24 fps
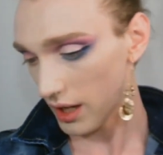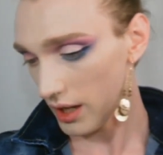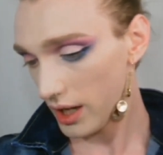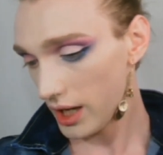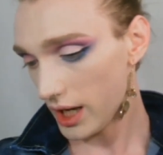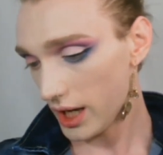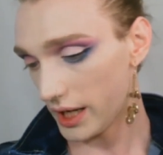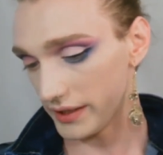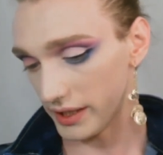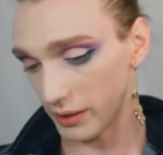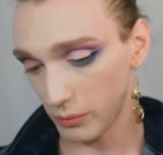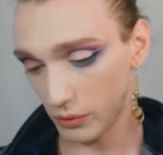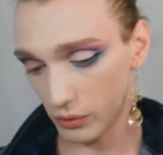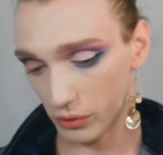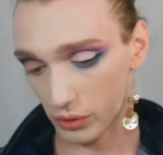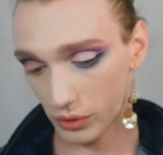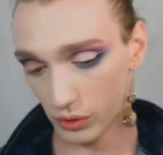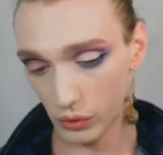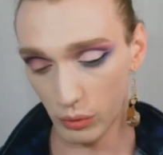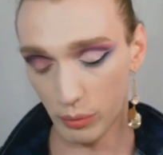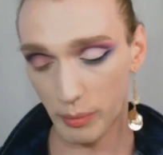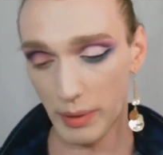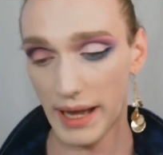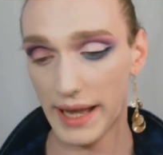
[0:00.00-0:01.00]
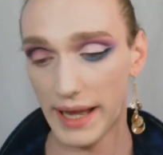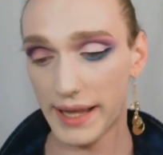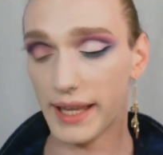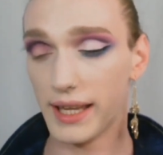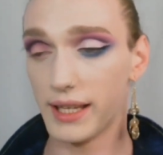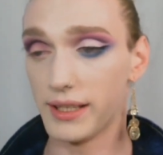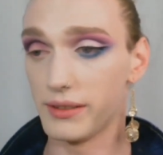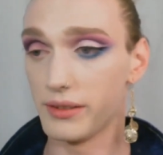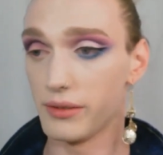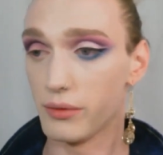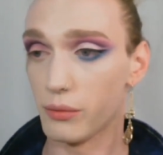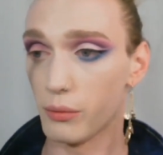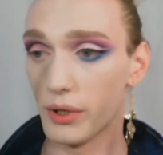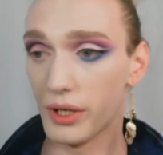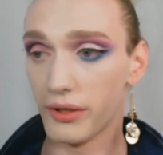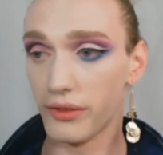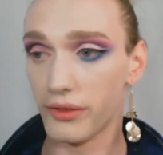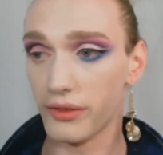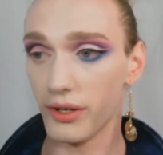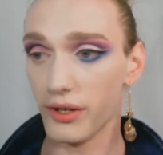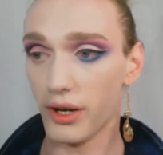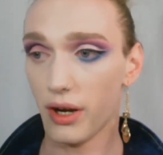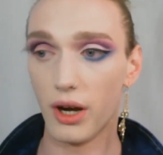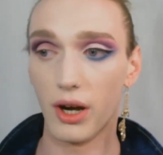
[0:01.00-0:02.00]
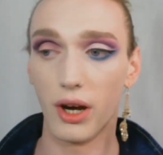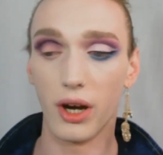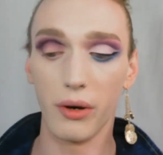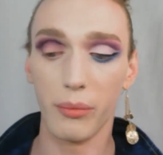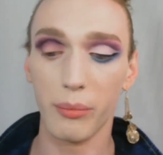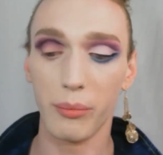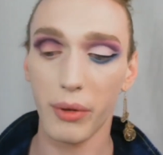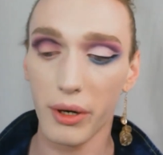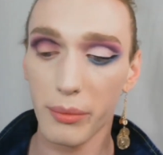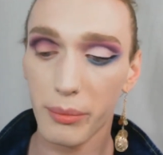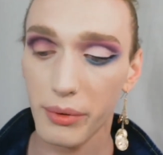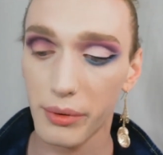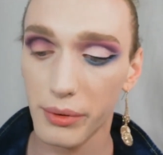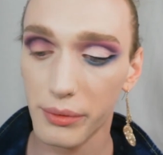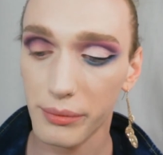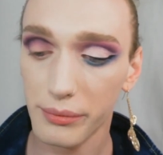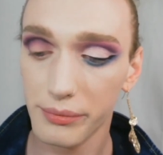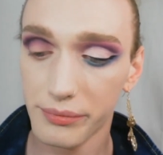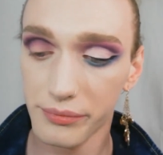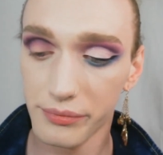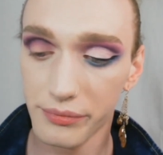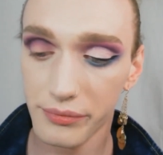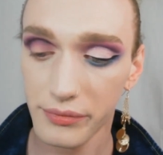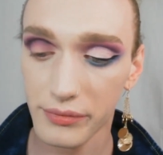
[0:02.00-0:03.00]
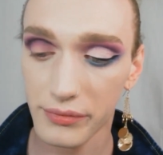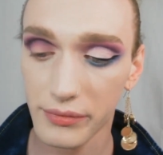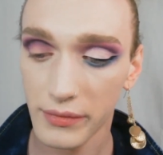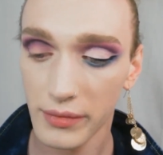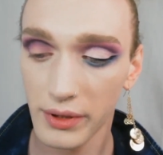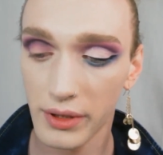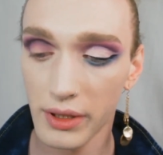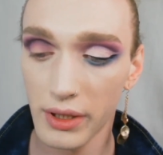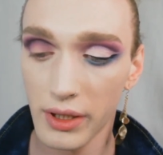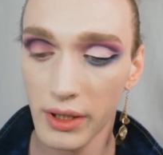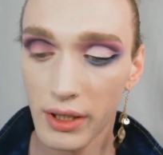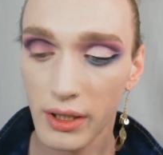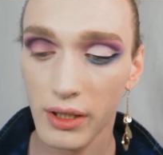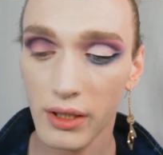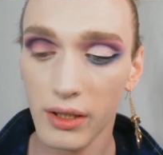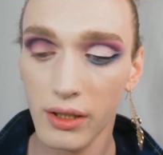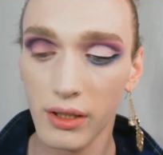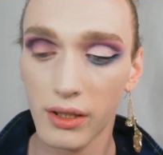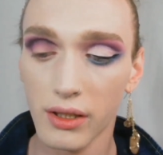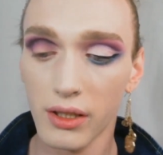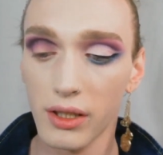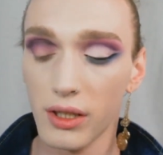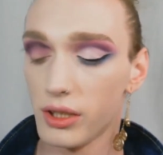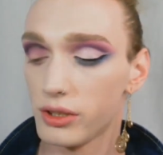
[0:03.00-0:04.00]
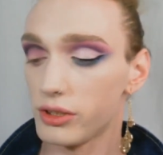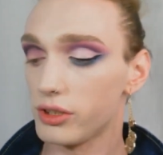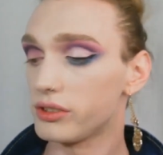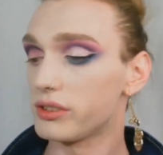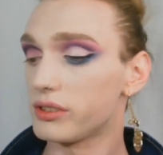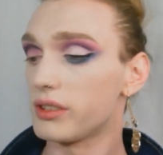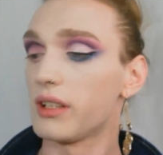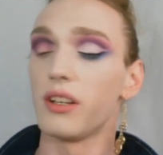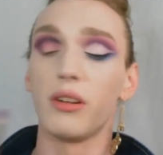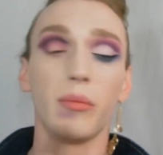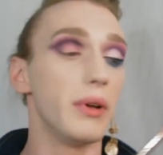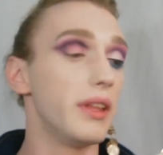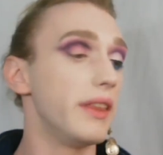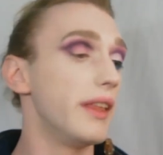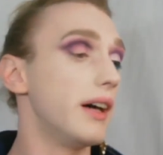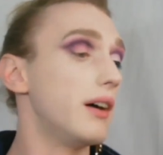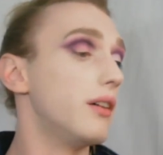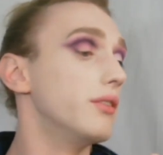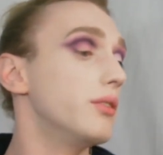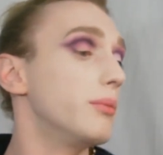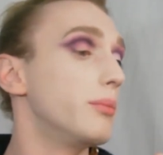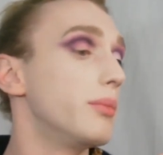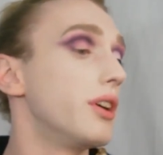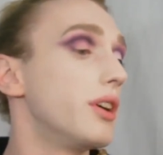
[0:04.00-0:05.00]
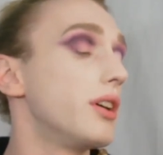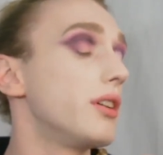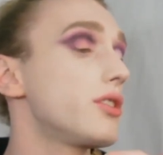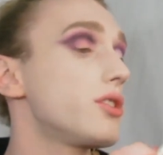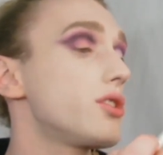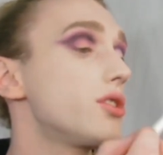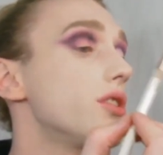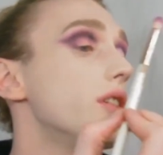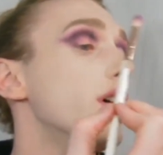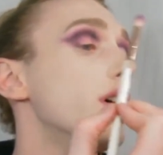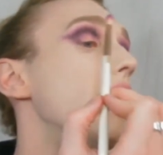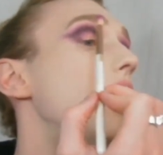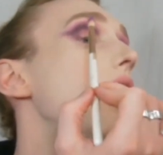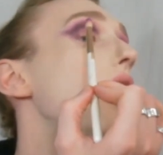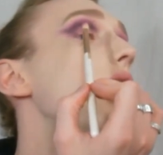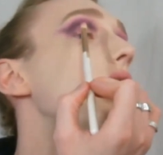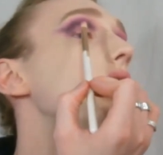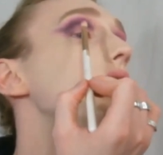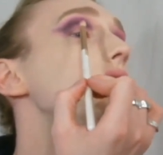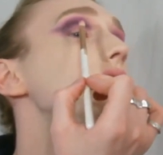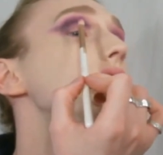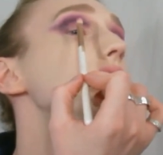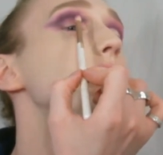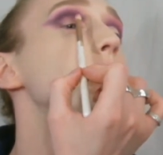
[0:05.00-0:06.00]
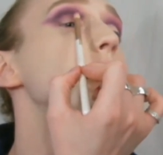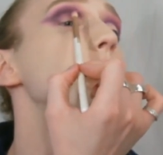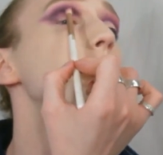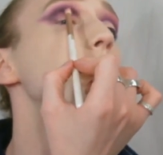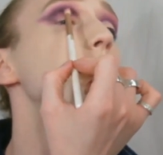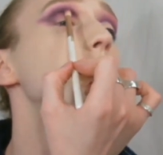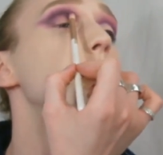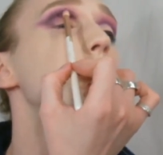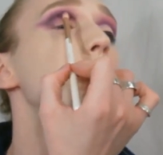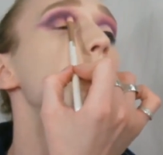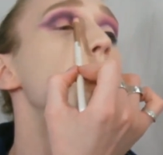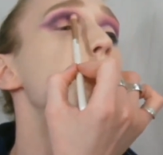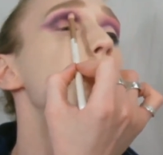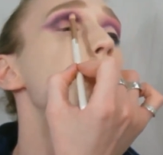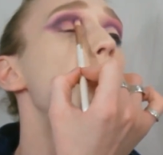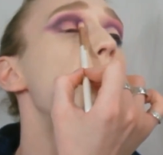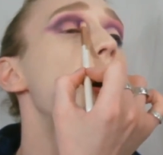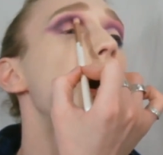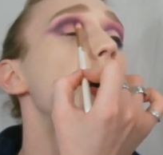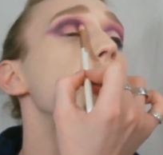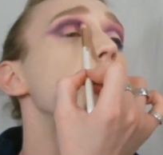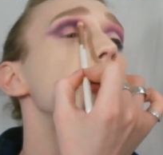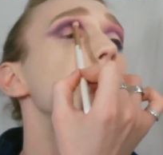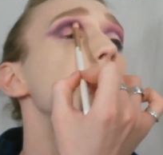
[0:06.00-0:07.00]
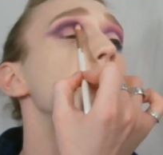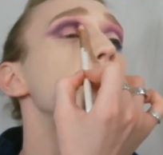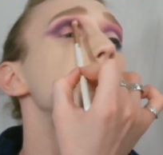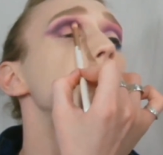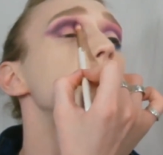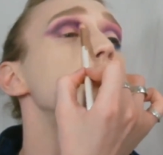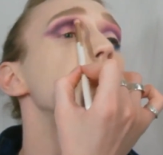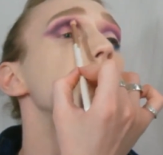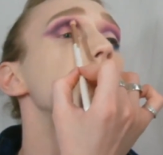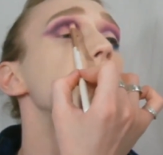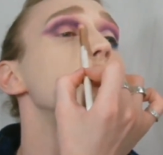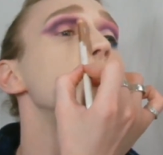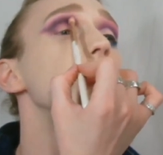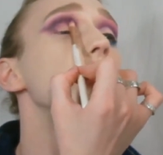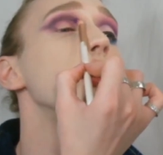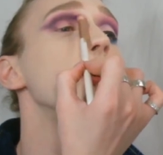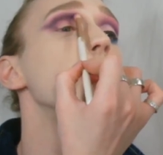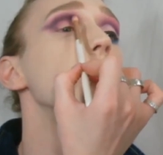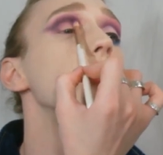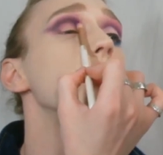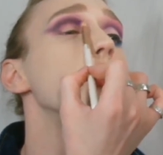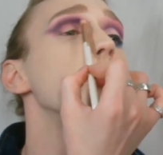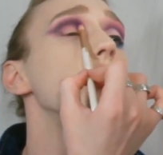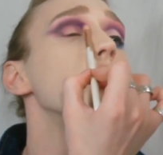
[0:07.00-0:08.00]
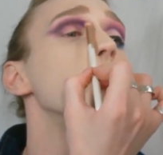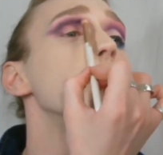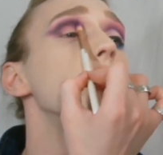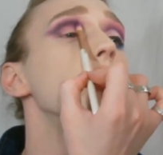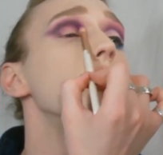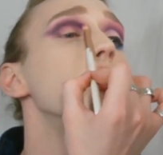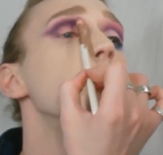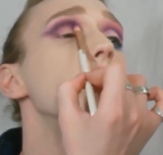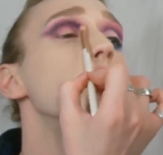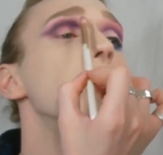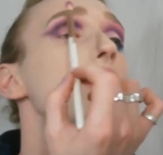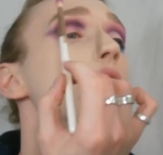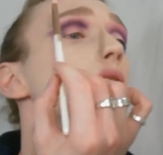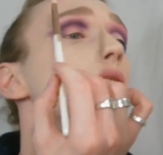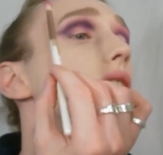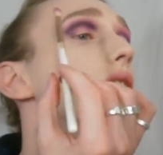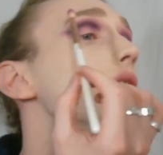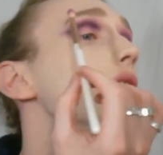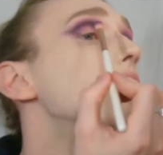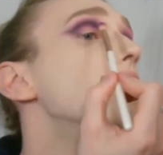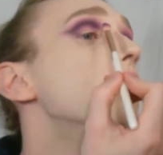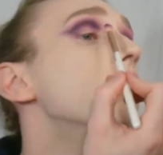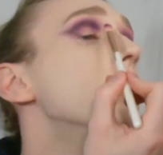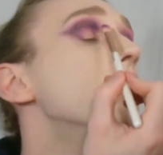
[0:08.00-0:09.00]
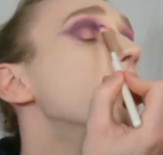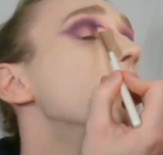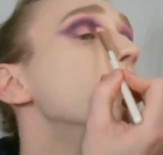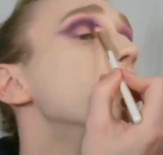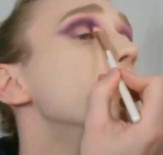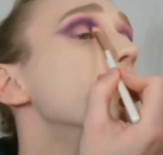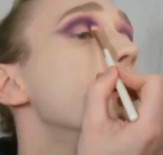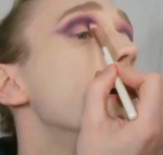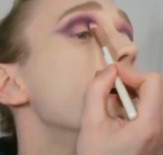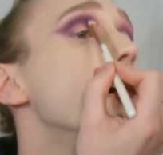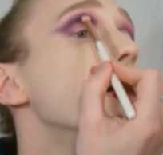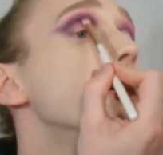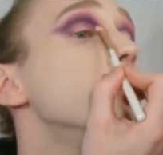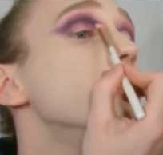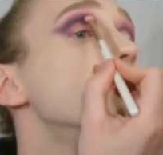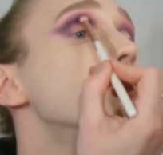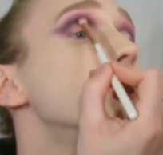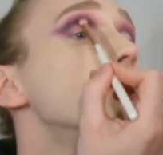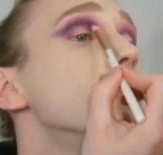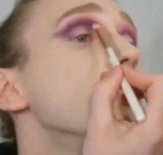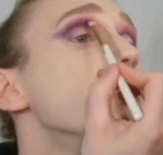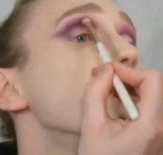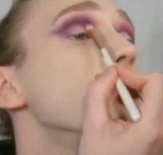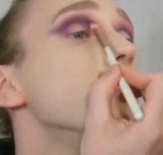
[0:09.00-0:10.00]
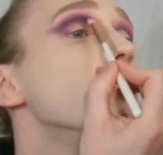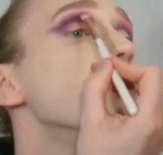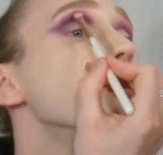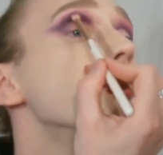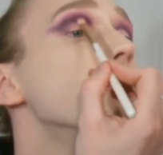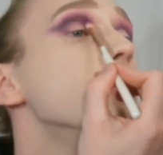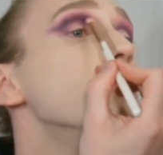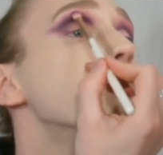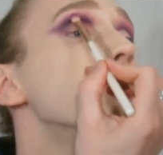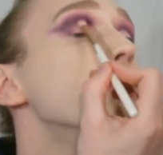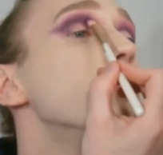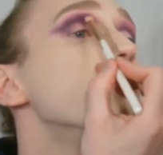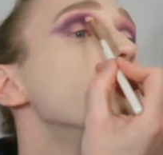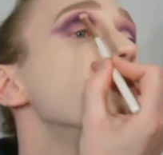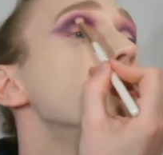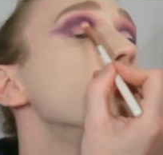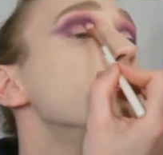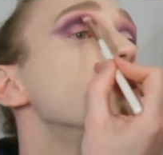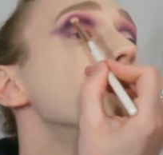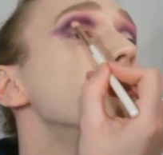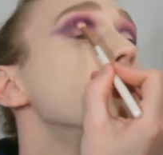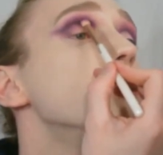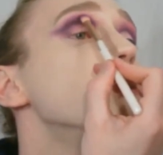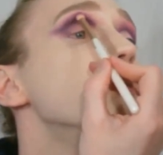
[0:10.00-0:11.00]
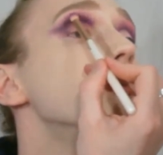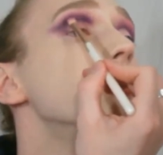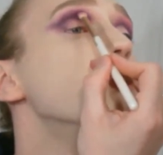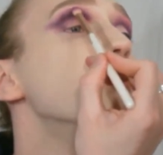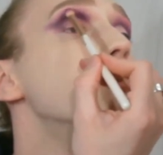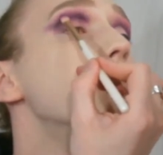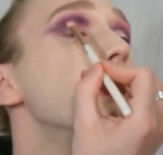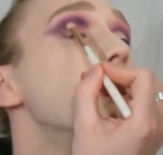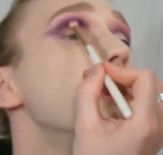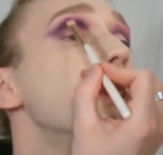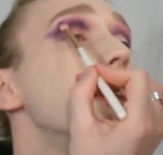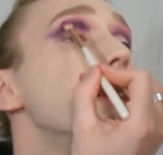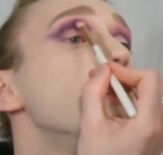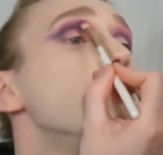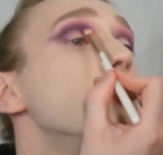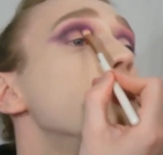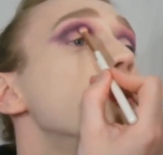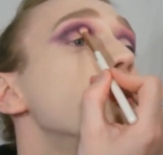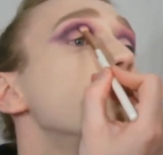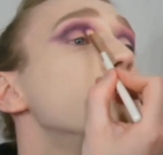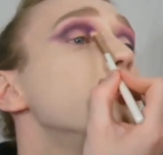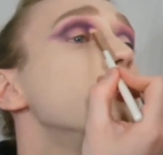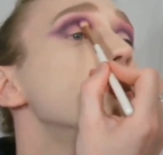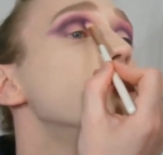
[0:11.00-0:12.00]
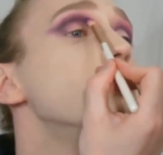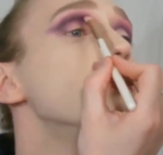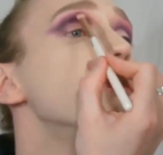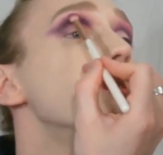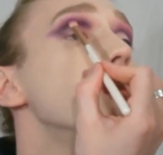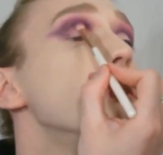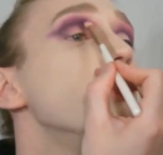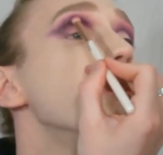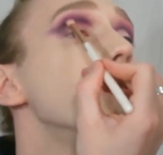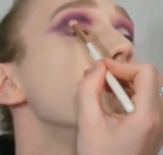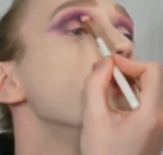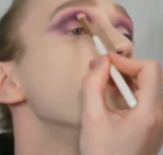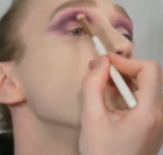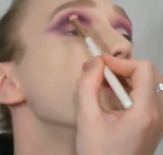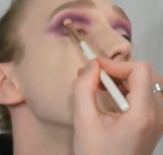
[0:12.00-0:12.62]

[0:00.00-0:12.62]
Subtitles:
And then we're going to go back in with our purple, just a little bit of that on the brush, and just marry those two together. Nice circular motions to blend those two